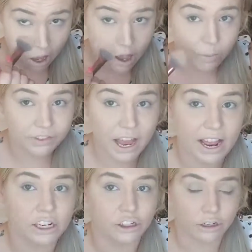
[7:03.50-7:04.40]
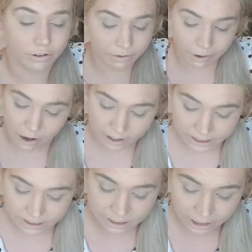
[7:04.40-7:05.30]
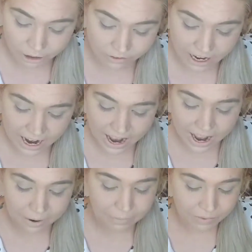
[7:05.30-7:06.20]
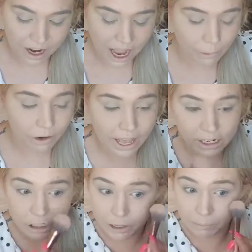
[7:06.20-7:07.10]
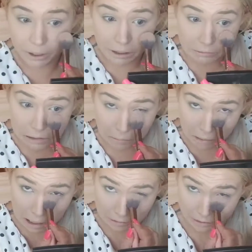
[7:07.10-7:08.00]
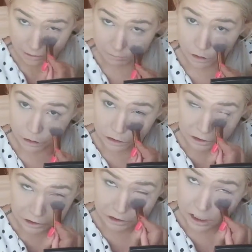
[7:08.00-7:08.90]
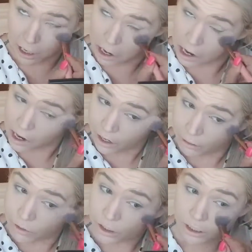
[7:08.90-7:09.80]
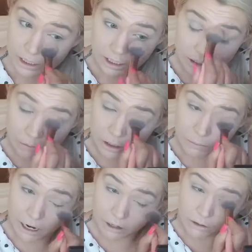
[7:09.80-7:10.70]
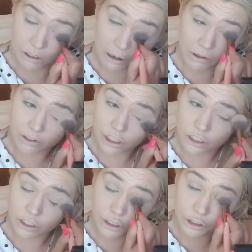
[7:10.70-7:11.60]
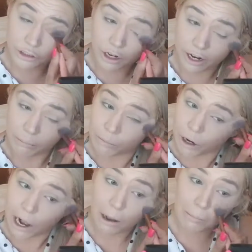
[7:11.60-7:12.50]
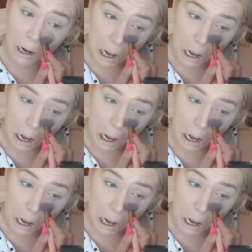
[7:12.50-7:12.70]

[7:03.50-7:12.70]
And with that extra concealer that I had, I went ahead and put it on top of my eyelid. I'm sure you noticed that. And I'm just going to stick some of this powder on top of it just to go ahead and prime.